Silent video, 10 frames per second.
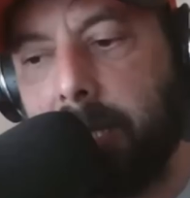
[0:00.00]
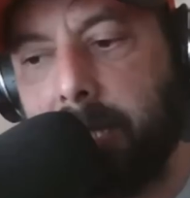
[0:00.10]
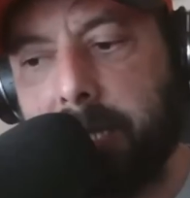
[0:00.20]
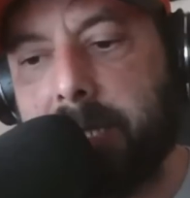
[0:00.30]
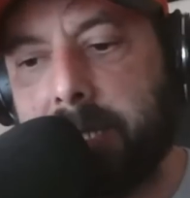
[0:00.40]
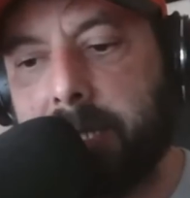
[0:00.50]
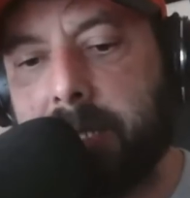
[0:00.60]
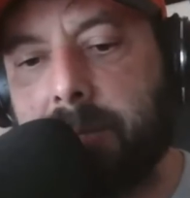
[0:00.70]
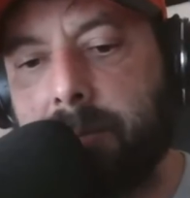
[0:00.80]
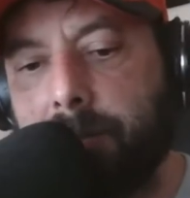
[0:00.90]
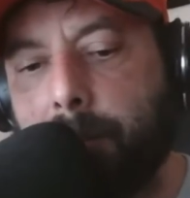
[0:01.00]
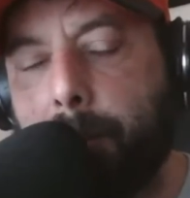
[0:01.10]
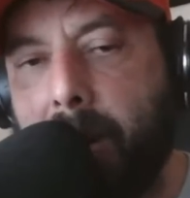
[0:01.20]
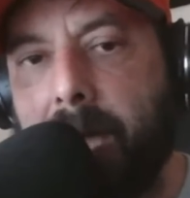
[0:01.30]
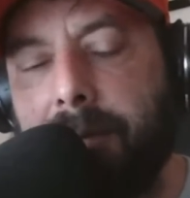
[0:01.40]
It is just
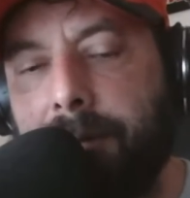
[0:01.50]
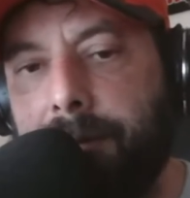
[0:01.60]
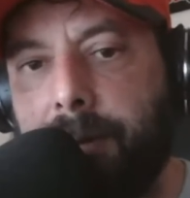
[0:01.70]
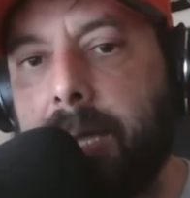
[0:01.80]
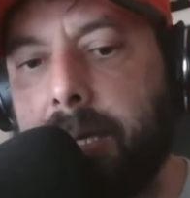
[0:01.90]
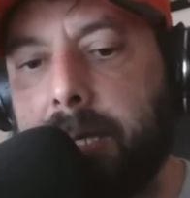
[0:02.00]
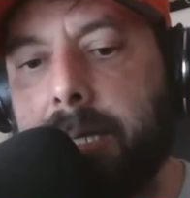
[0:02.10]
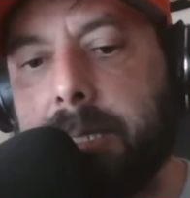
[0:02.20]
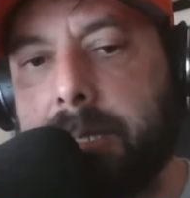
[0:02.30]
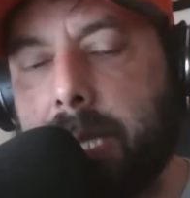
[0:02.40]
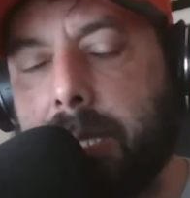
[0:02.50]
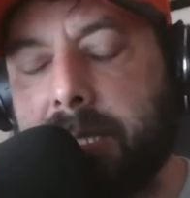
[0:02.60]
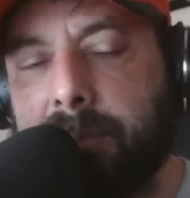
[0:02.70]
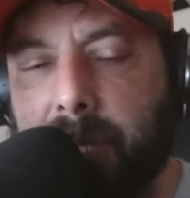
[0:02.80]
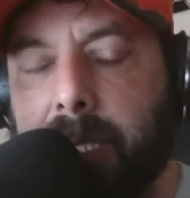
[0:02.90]
my findings
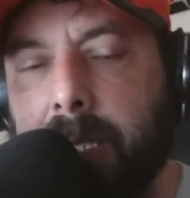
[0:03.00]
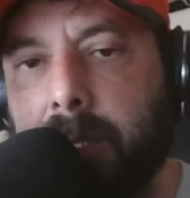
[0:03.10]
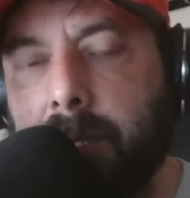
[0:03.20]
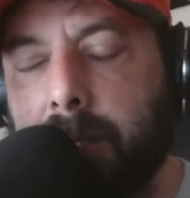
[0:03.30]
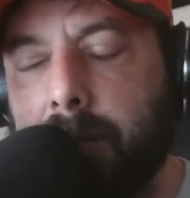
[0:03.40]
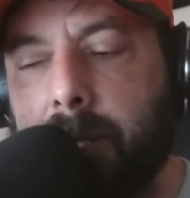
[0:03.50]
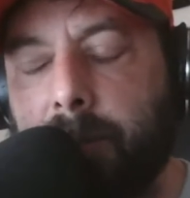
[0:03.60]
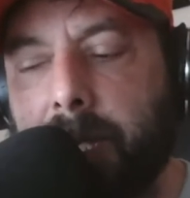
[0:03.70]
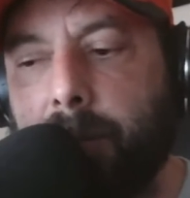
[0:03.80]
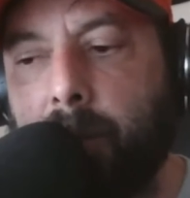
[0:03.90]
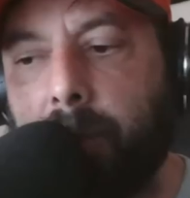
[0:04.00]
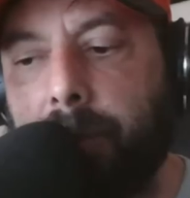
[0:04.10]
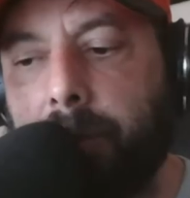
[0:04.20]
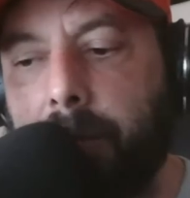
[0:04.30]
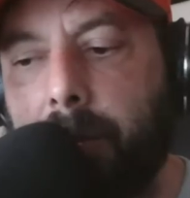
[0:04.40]
and speaking to the people
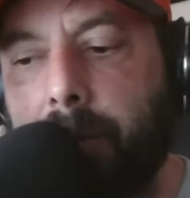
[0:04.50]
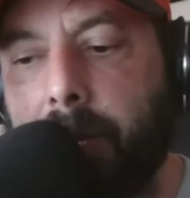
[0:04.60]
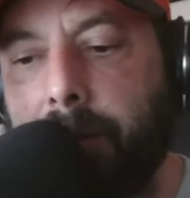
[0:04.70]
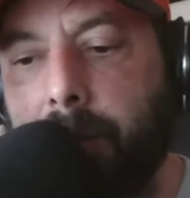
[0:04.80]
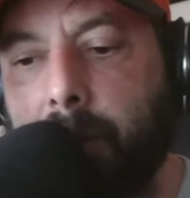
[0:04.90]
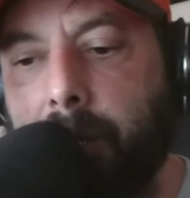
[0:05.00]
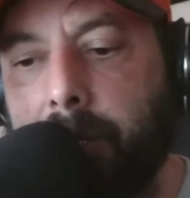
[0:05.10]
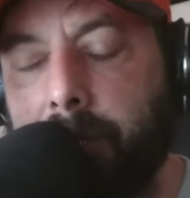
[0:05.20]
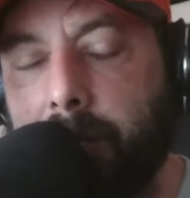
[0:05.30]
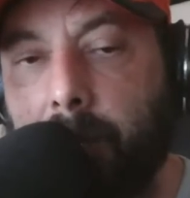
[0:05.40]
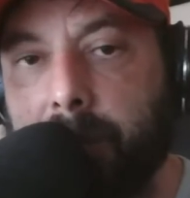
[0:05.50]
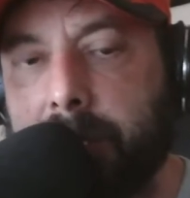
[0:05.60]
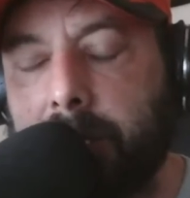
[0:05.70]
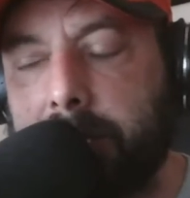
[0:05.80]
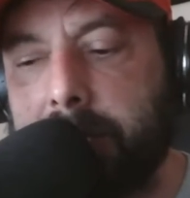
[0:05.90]
around the world close
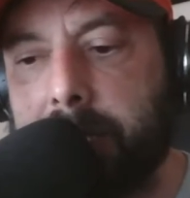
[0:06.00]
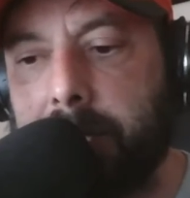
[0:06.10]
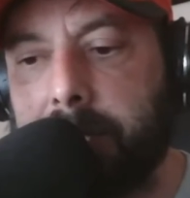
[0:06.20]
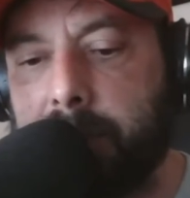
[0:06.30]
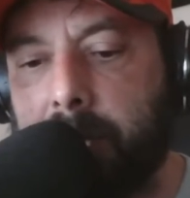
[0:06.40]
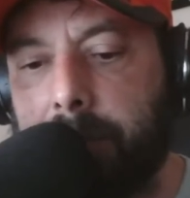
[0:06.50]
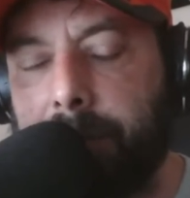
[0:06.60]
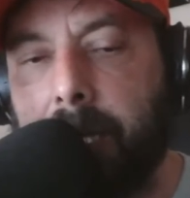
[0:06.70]
to this deal as well.